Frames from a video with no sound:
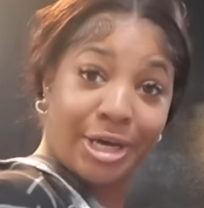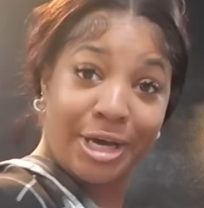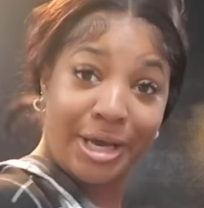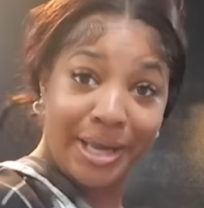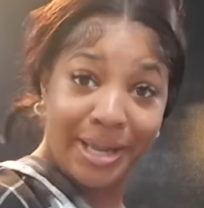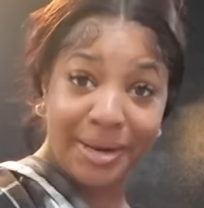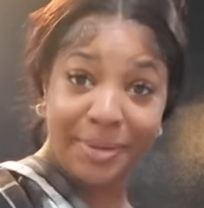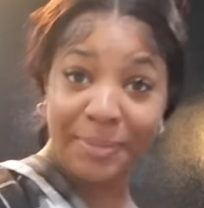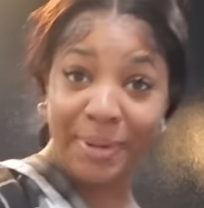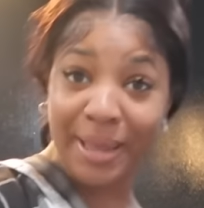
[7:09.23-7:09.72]

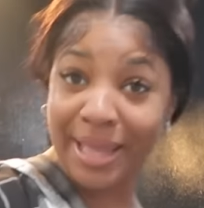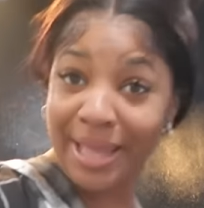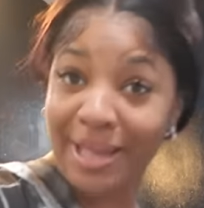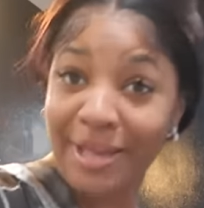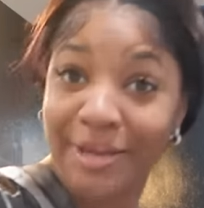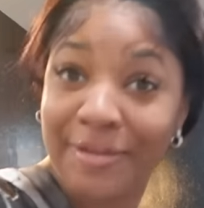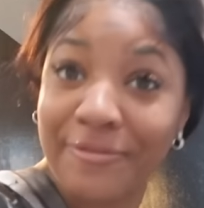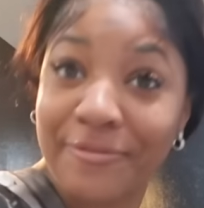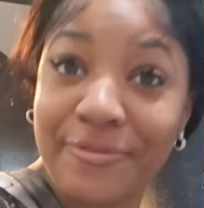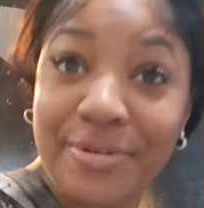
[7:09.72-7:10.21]
good to
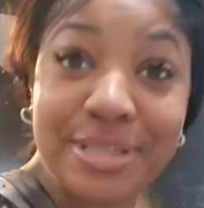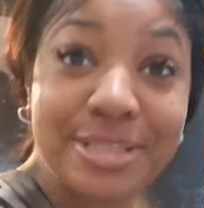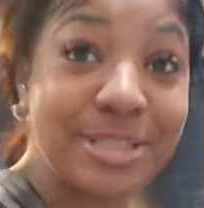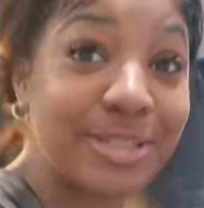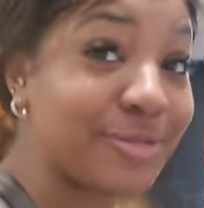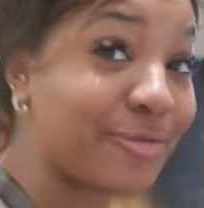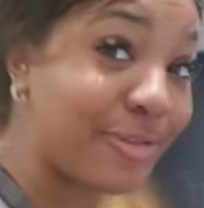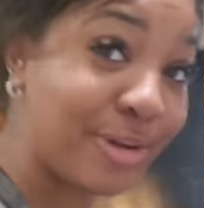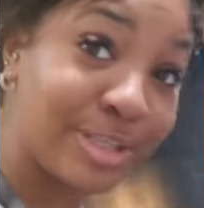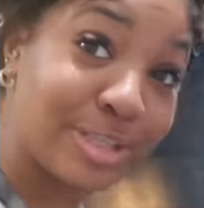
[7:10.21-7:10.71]
me
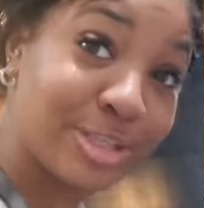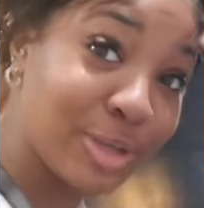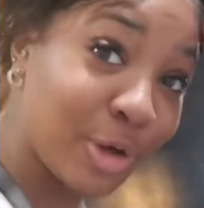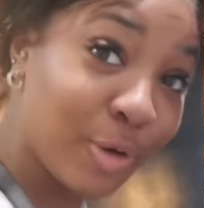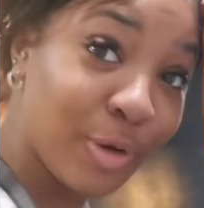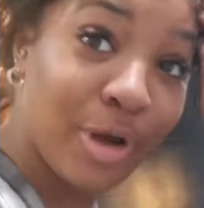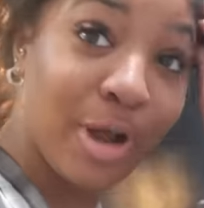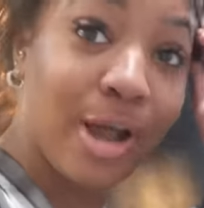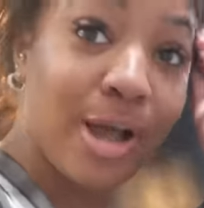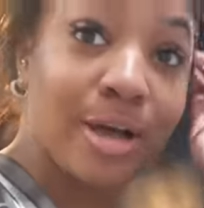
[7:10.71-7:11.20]
for
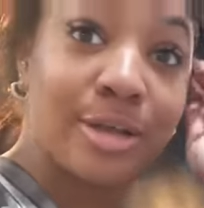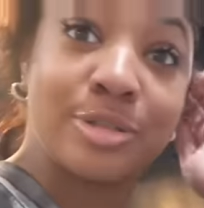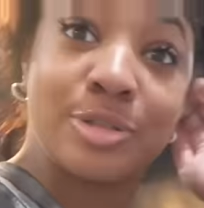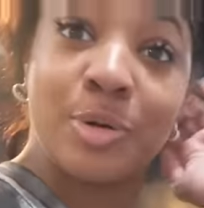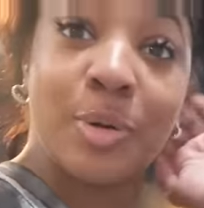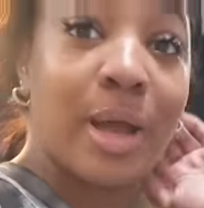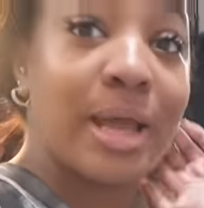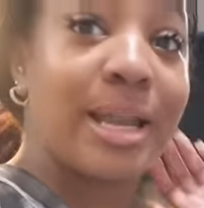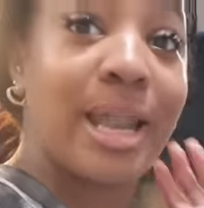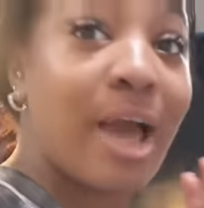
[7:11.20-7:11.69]
two
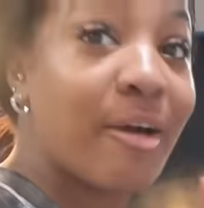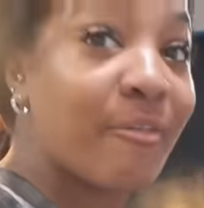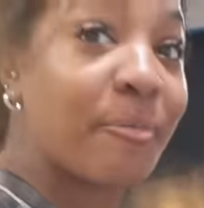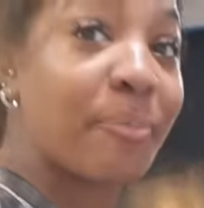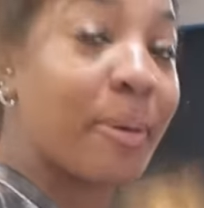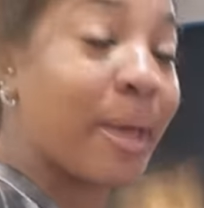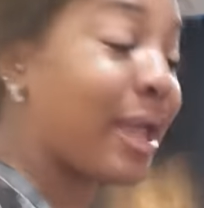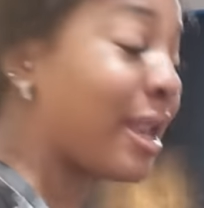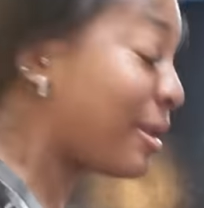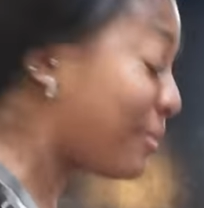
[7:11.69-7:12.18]
girls who ain't
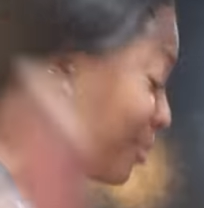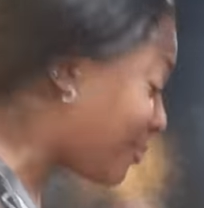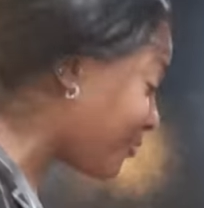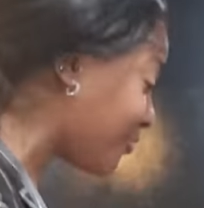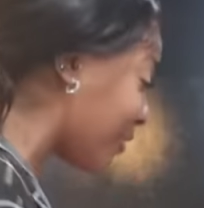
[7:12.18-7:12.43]
never painted